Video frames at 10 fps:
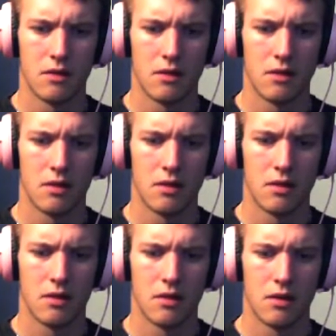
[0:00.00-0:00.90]

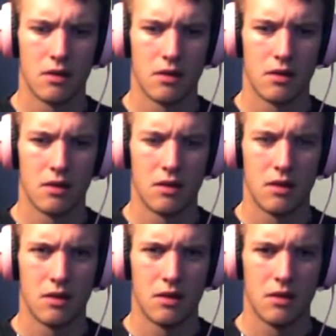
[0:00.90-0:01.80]
Nobody speaks.